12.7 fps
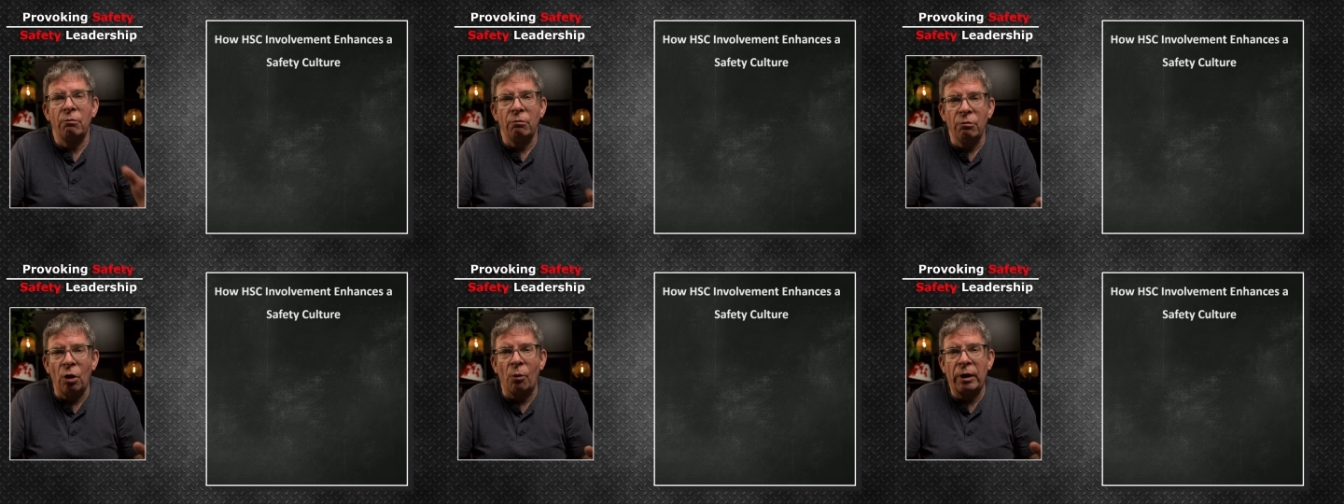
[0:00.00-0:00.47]

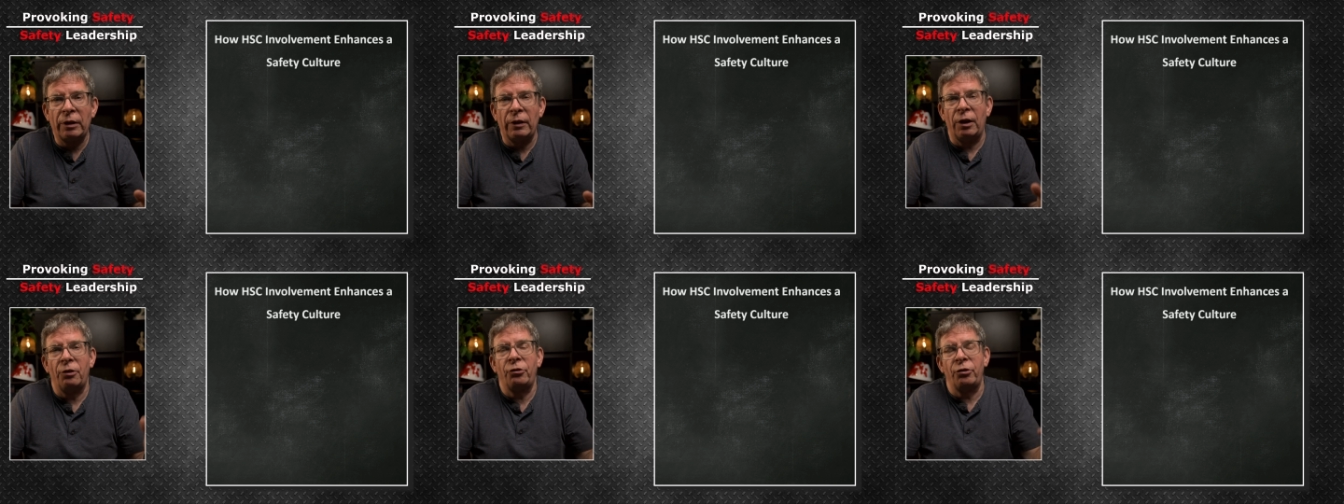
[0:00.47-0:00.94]
knowing
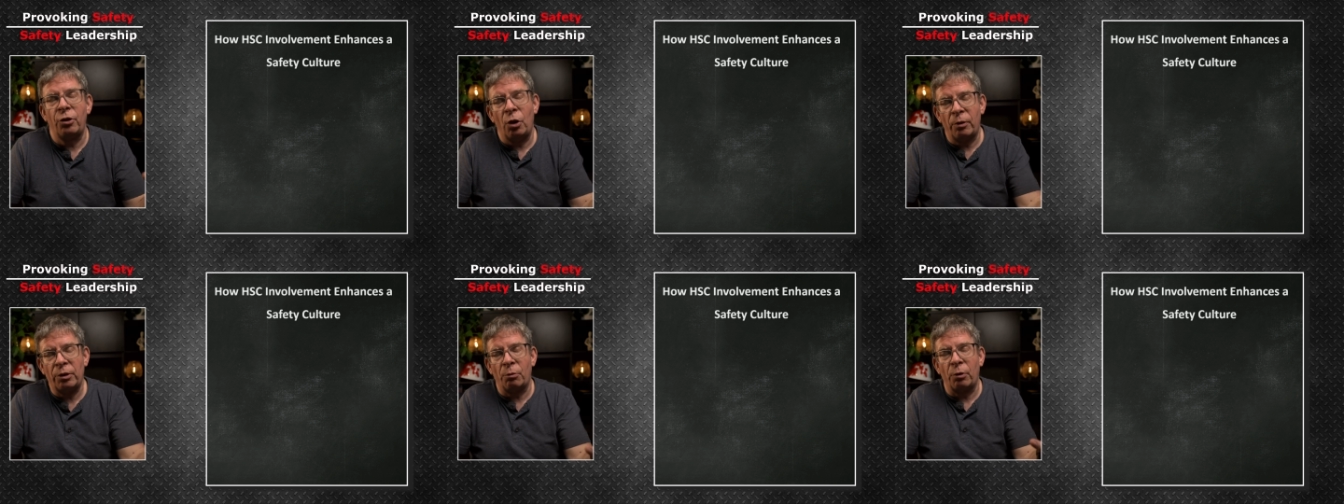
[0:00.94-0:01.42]
the
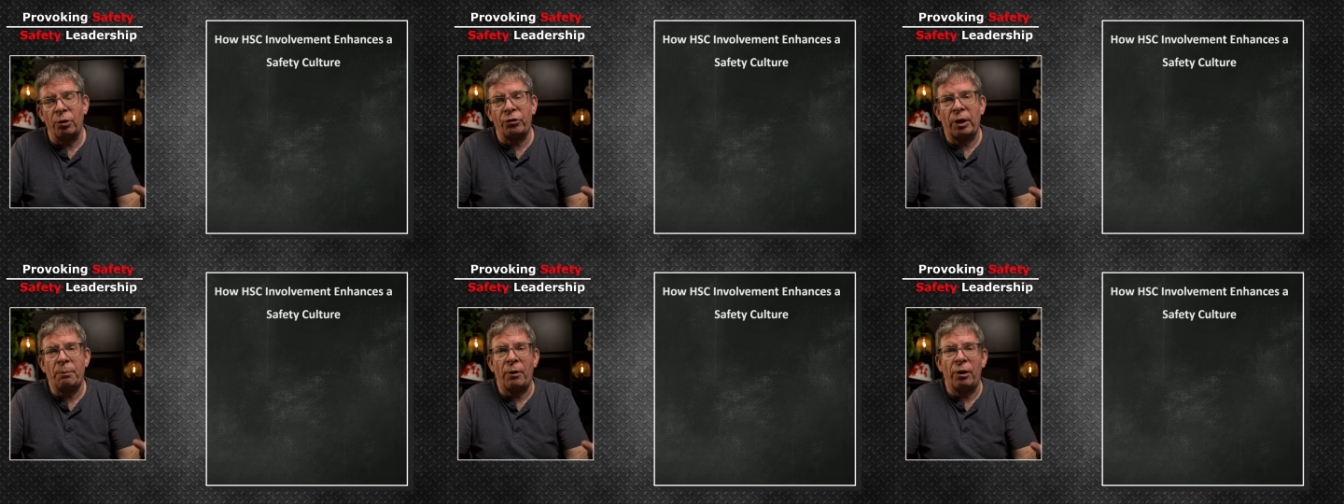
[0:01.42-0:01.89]

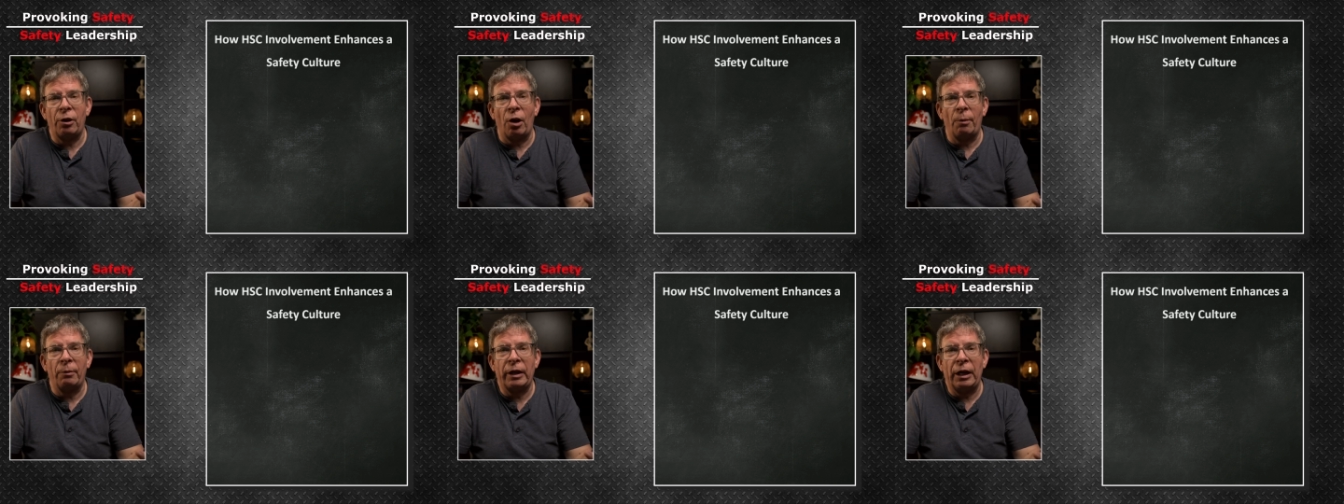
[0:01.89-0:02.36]
worksite party
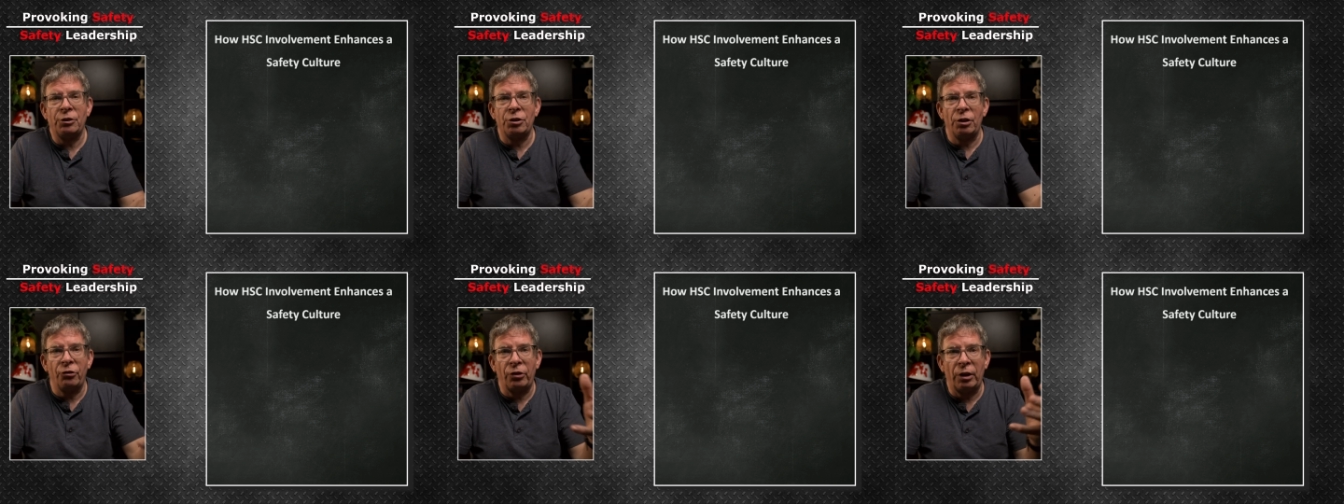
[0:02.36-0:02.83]

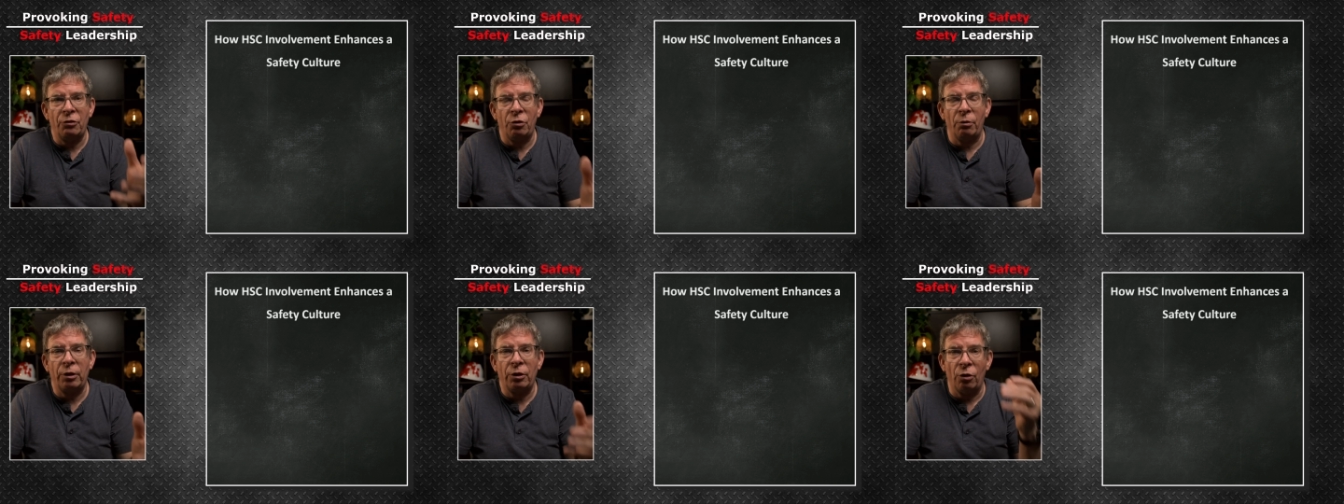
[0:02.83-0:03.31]
obligations and
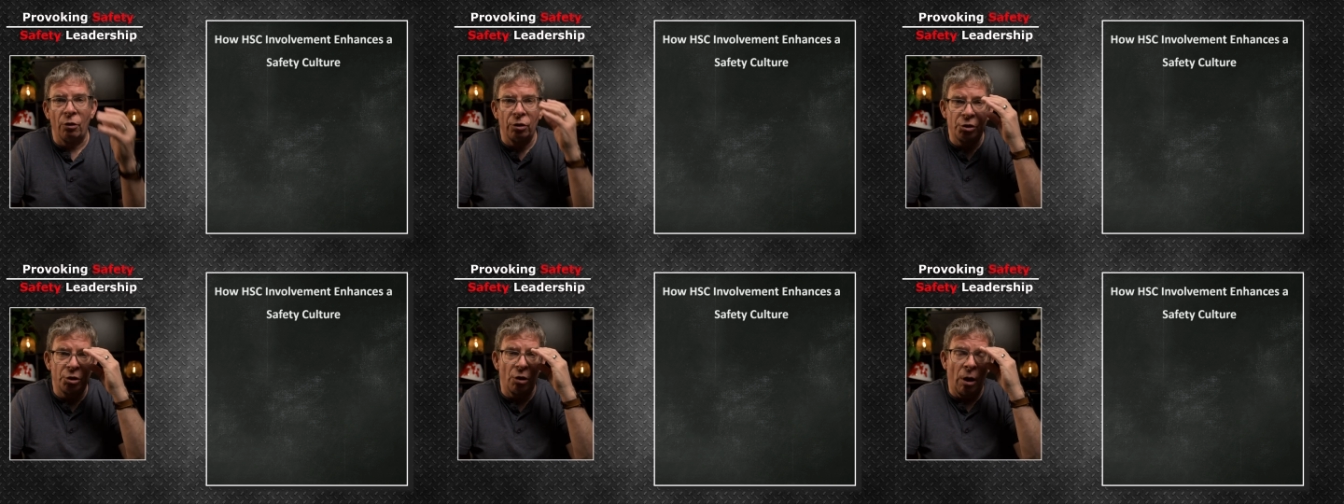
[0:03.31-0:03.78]
doing your
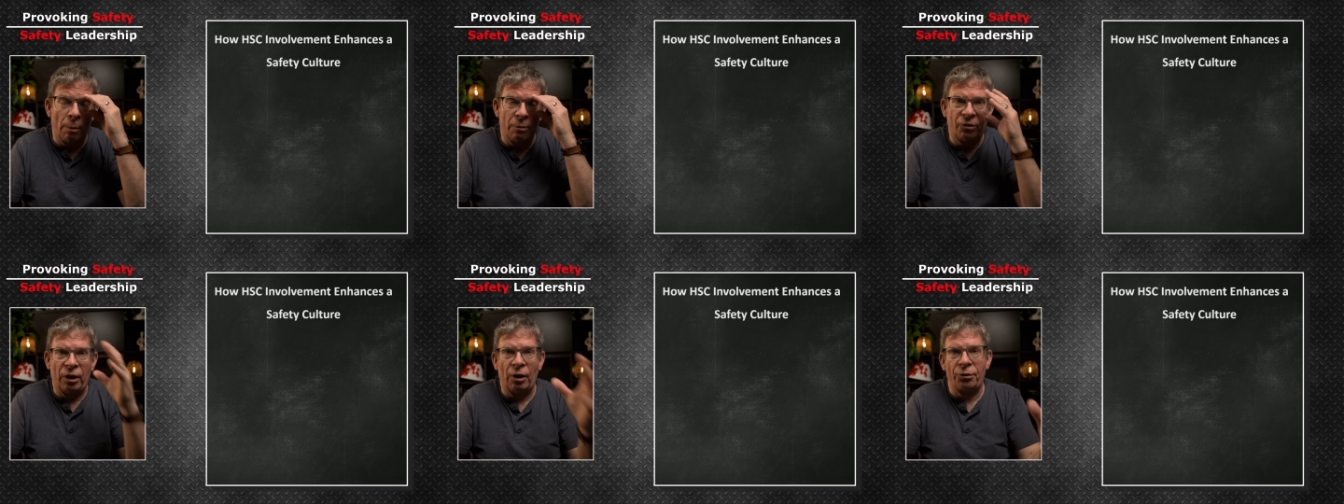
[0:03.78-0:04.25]
job
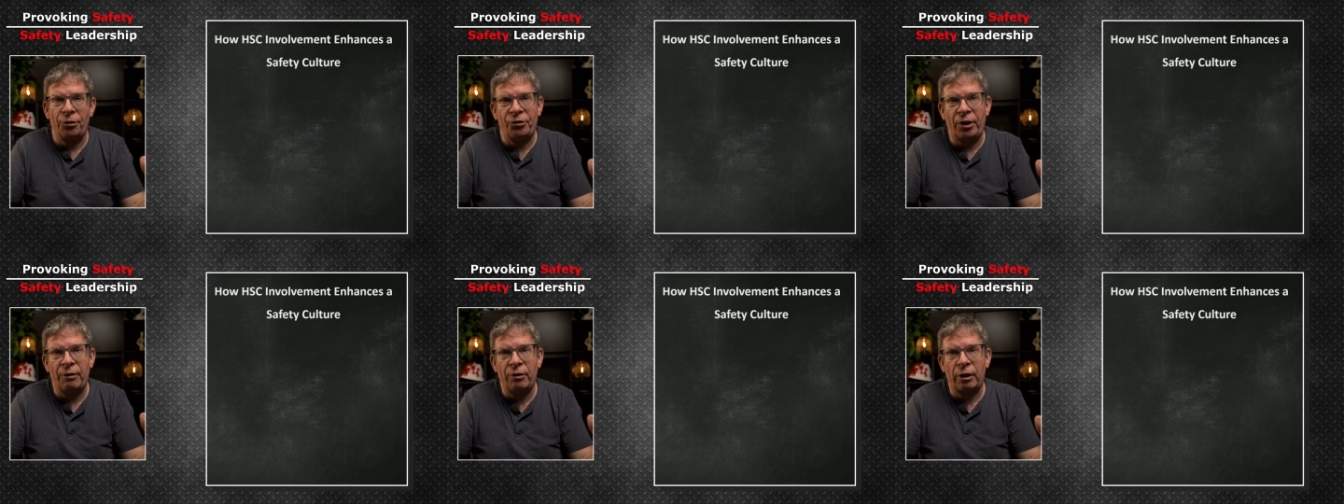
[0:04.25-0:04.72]
as a health and
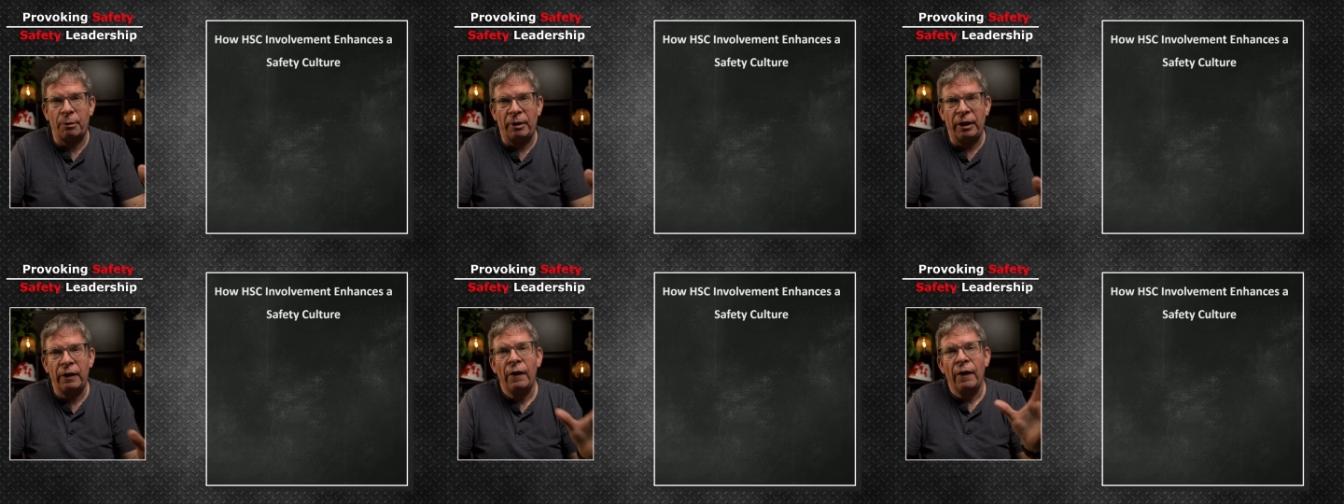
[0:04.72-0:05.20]
safety
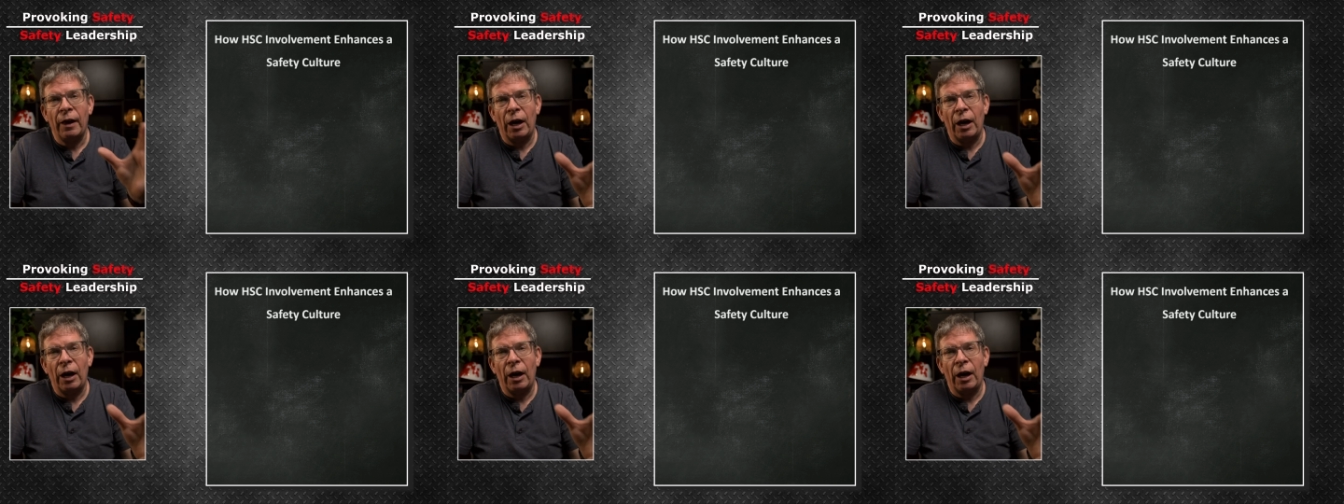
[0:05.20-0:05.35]
committee,